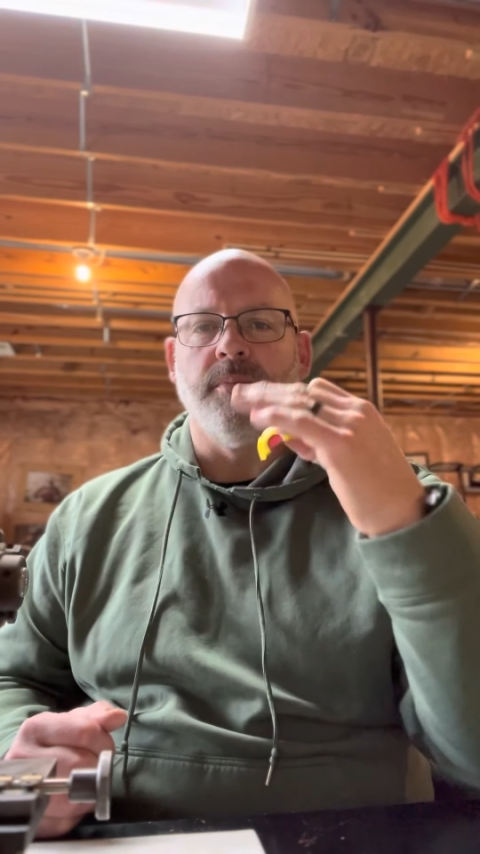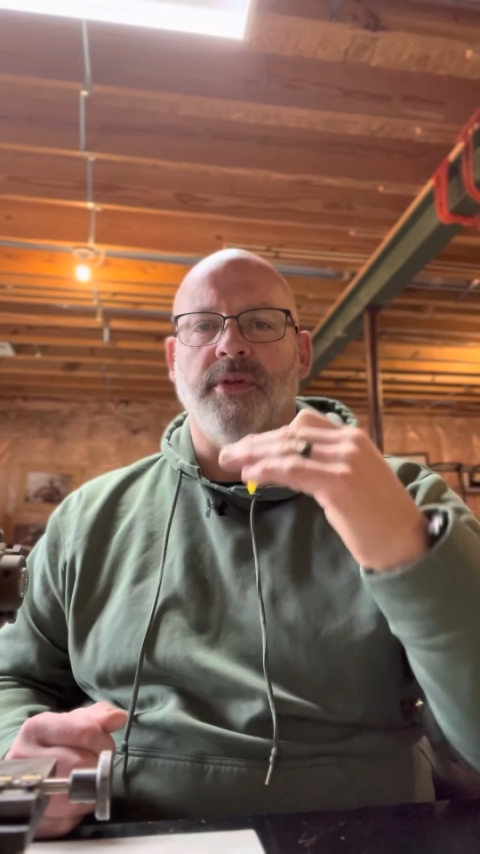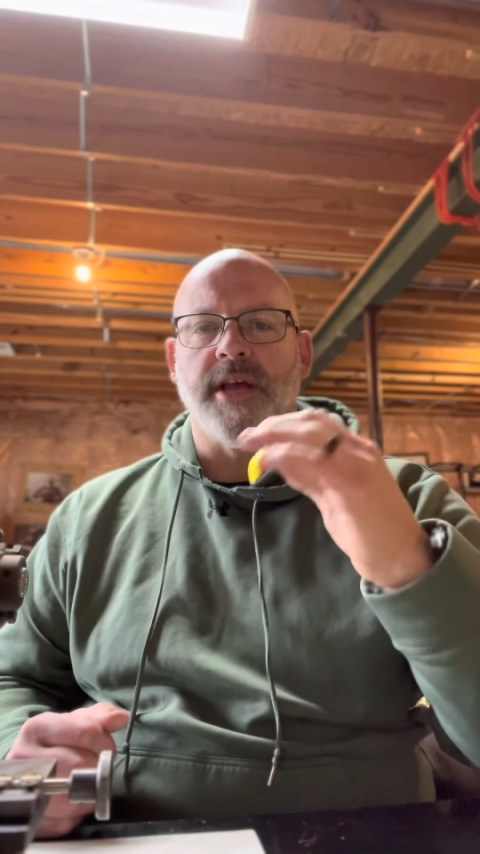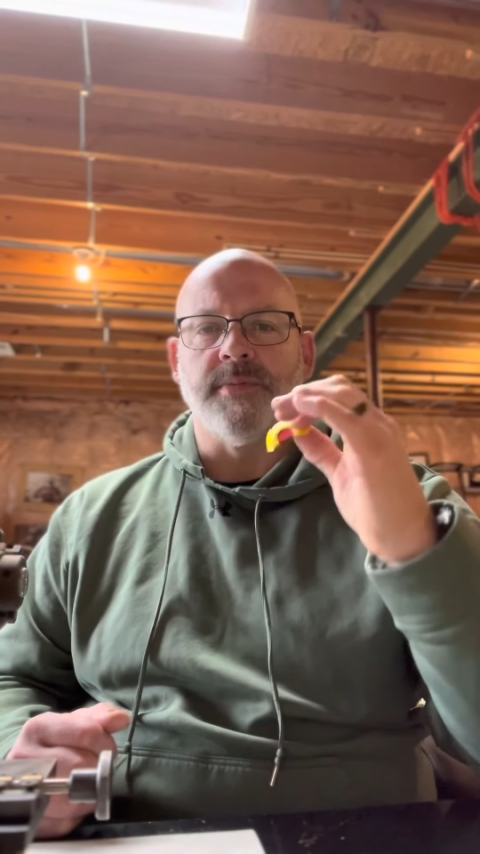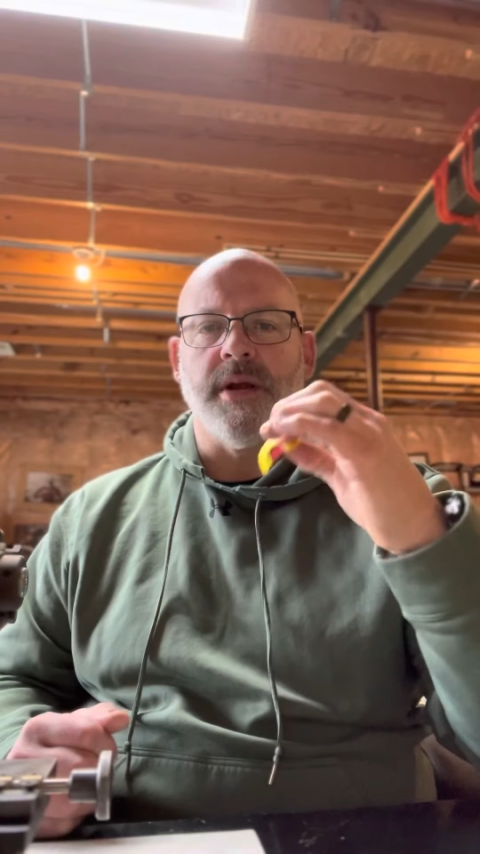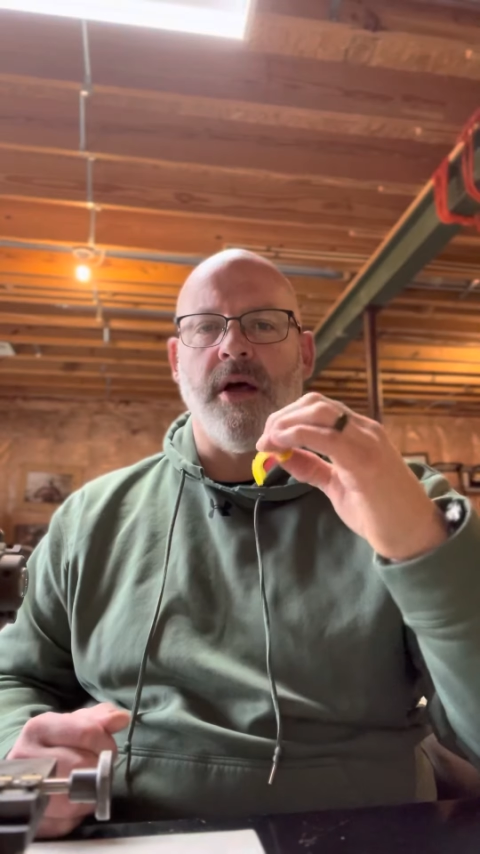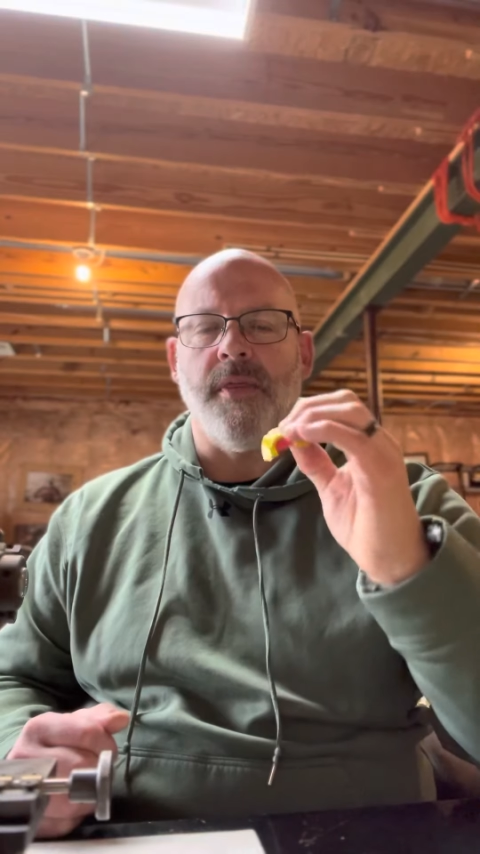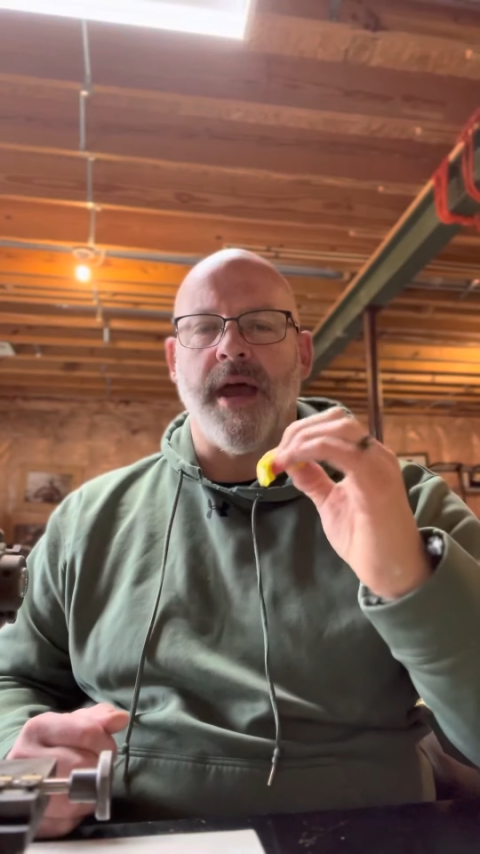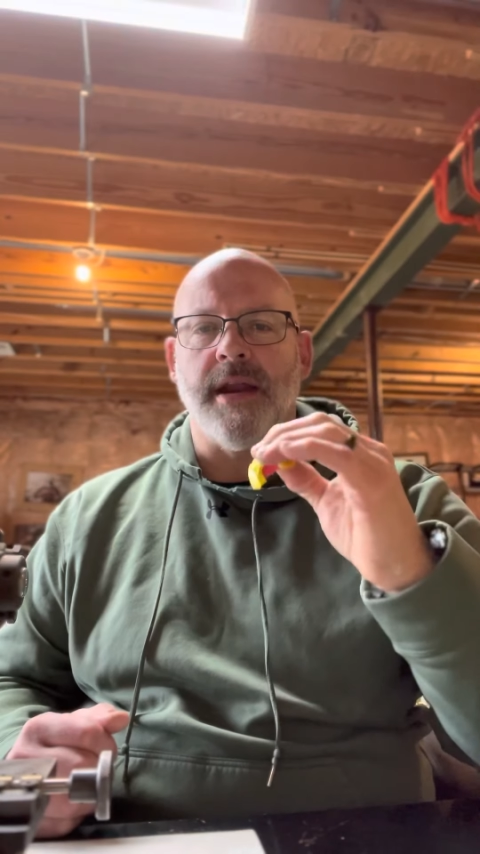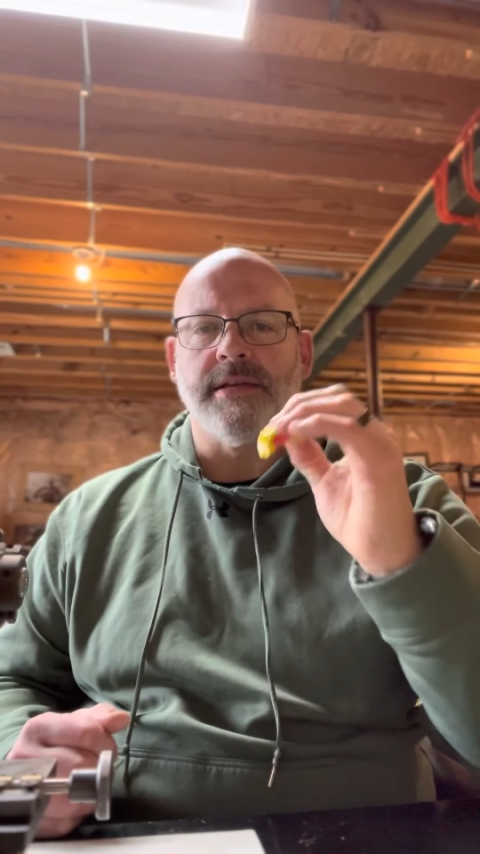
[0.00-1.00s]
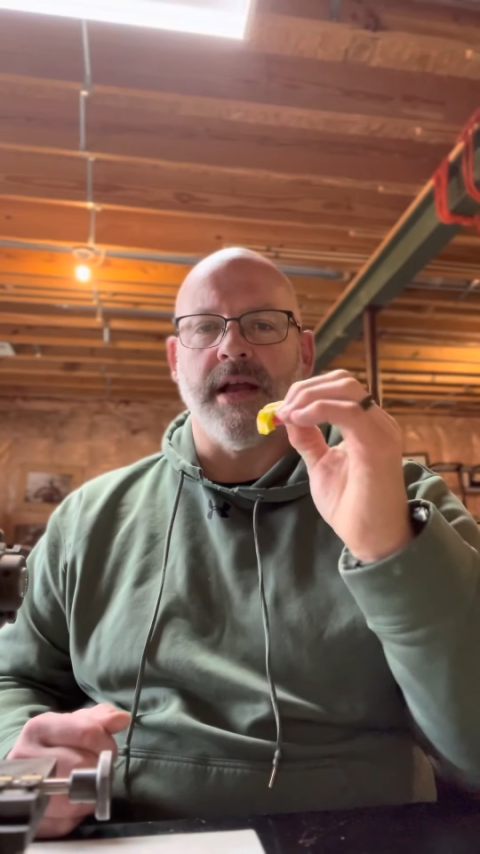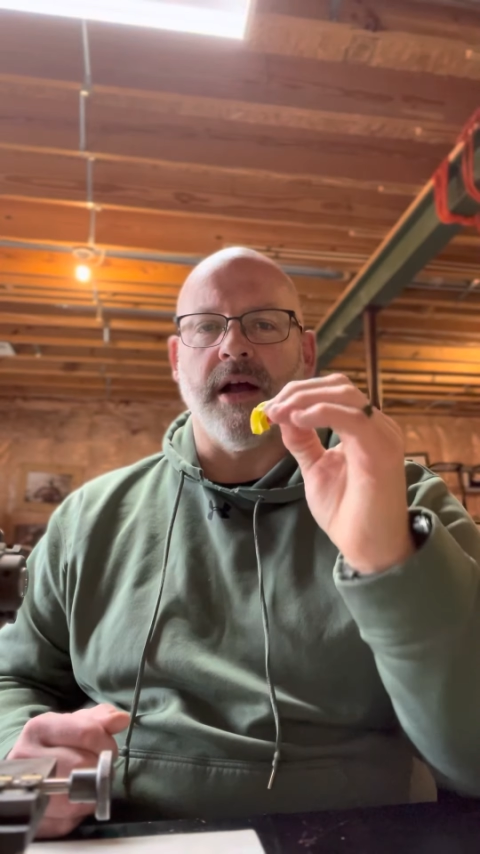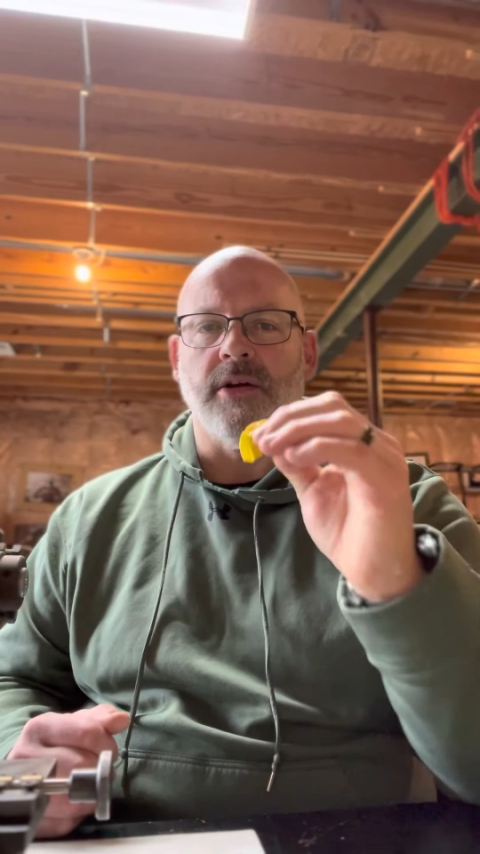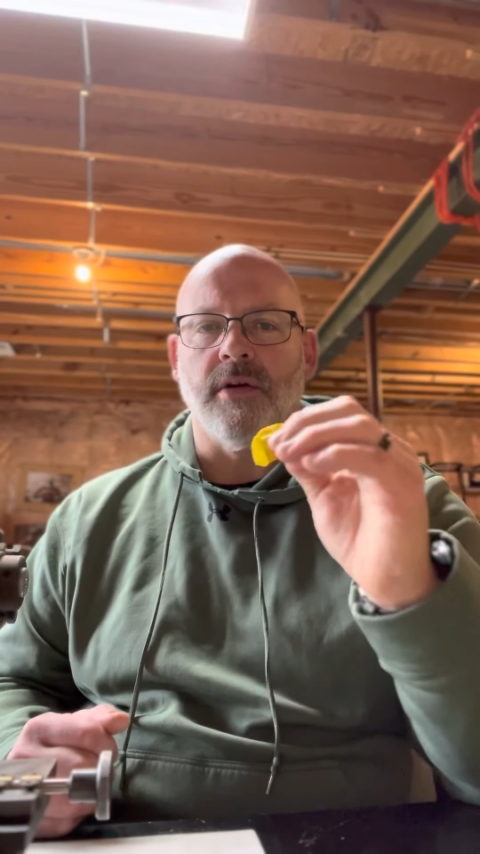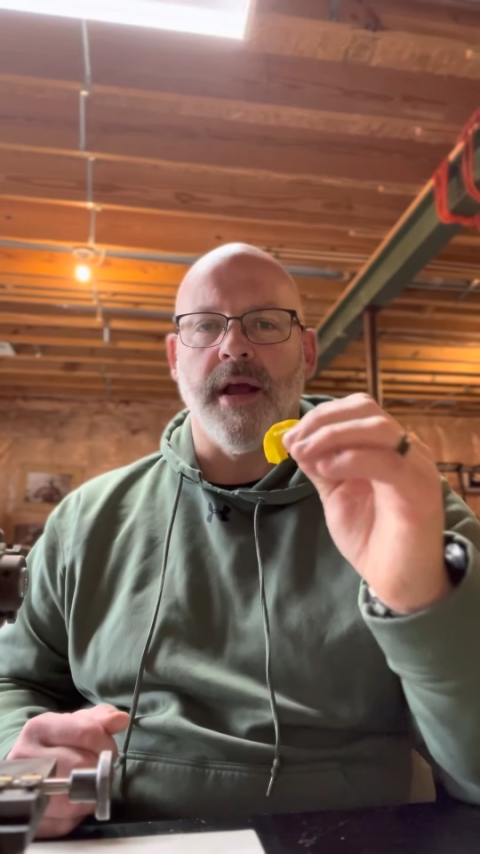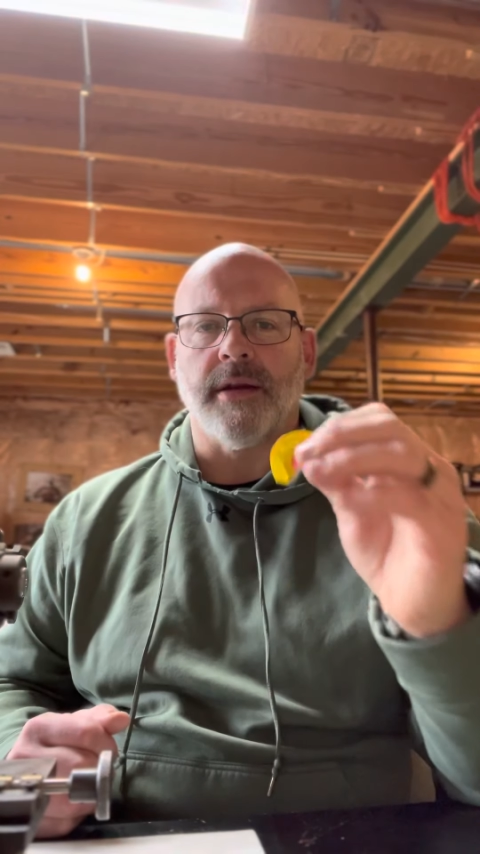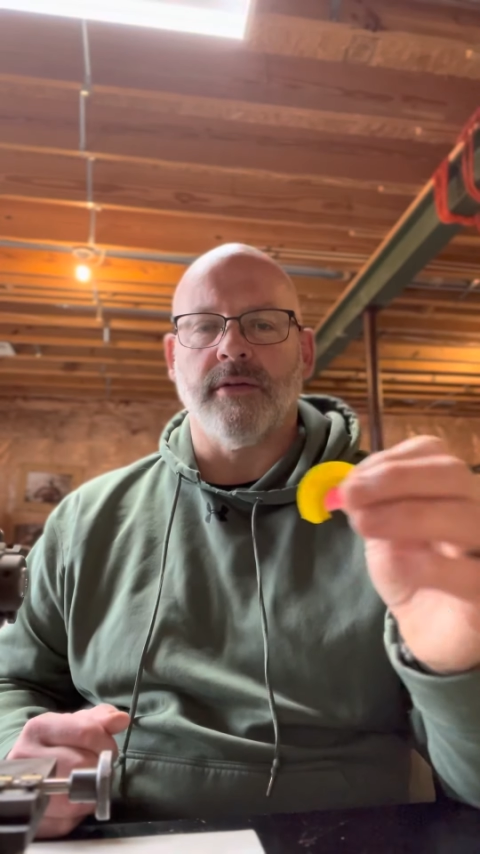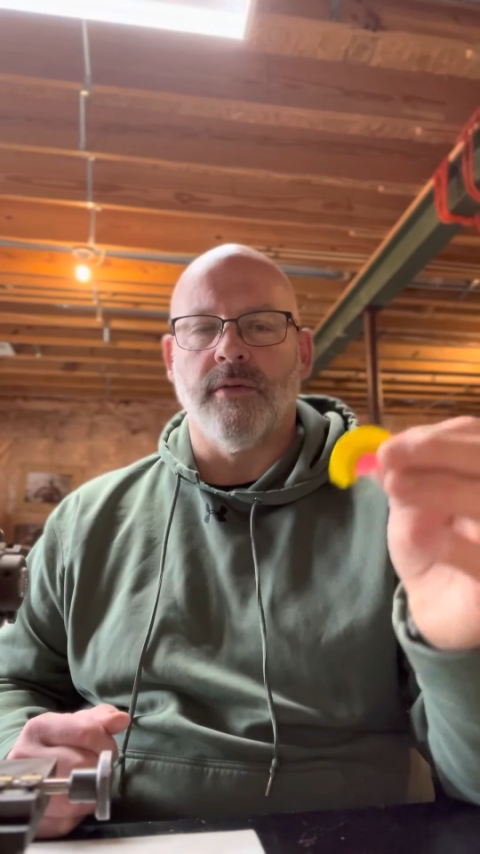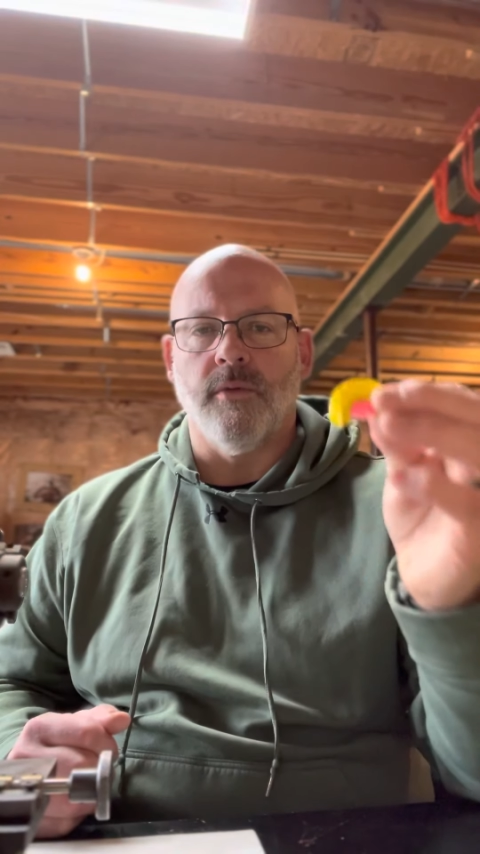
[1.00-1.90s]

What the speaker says: placement on that is not correct